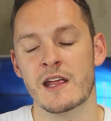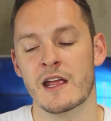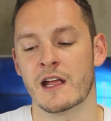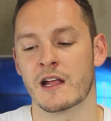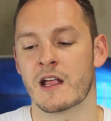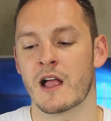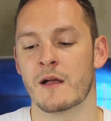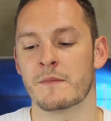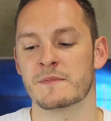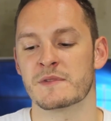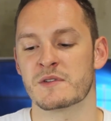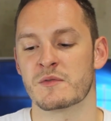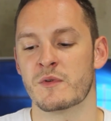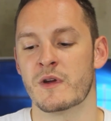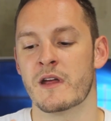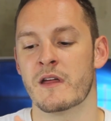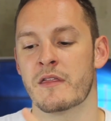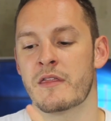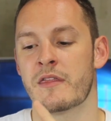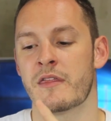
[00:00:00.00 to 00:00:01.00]
It comes
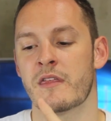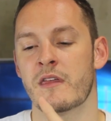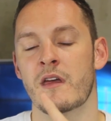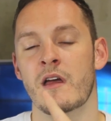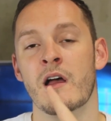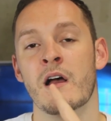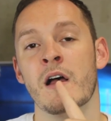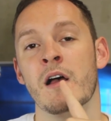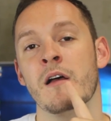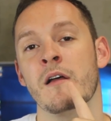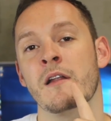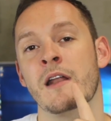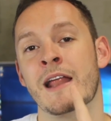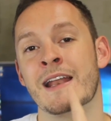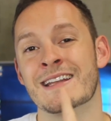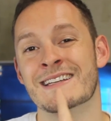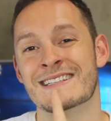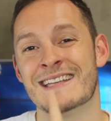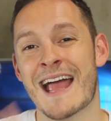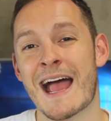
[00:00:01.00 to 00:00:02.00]
with
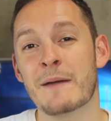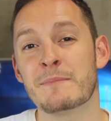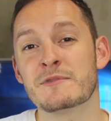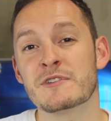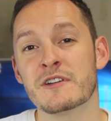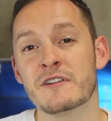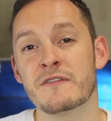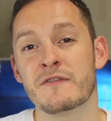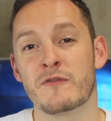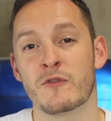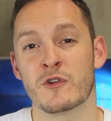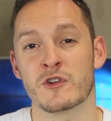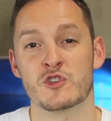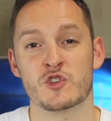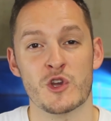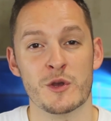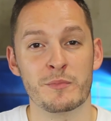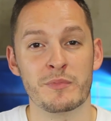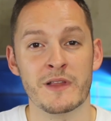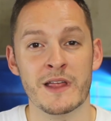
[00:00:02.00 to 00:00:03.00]
an adapter for a
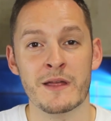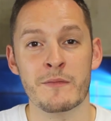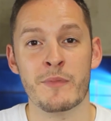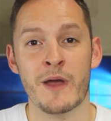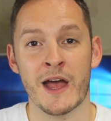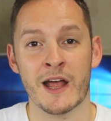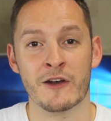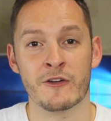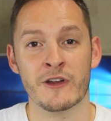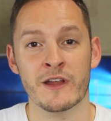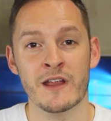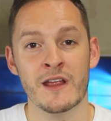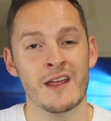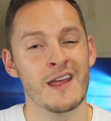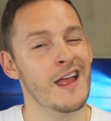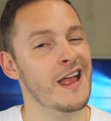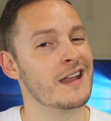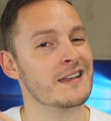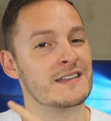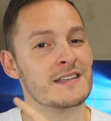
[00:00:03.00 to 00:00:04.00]
AAA battery.
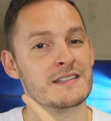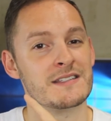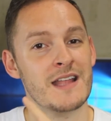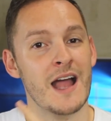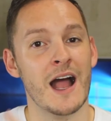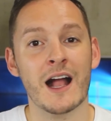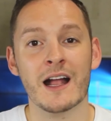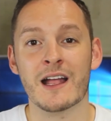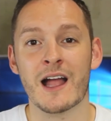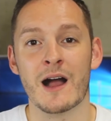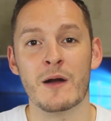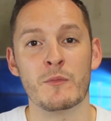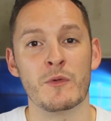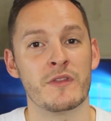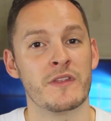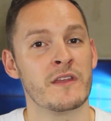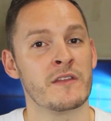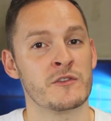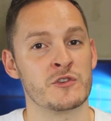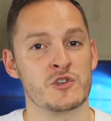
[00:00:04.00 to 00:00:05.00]
It does not come
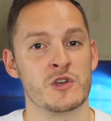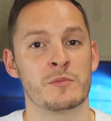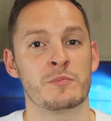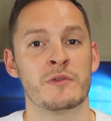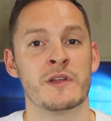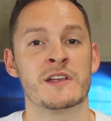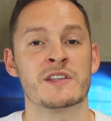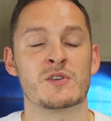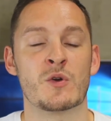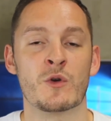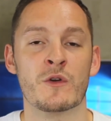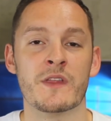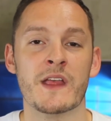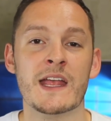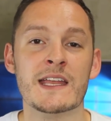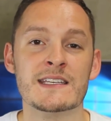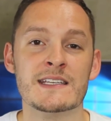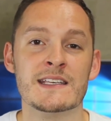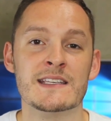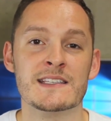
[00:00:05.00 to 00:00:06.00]
with either AAA's or
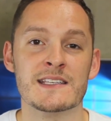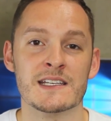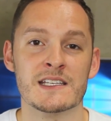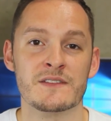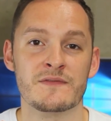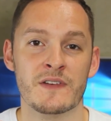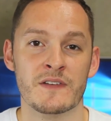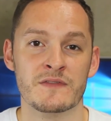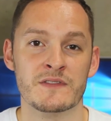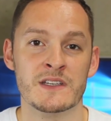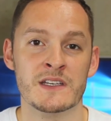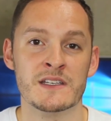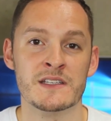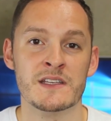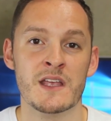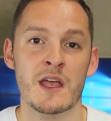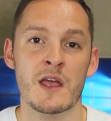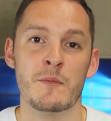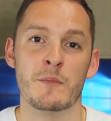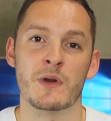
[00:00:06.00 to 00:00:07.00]
the
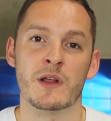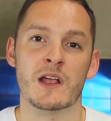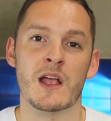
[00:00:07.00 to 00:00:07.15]
18650s, but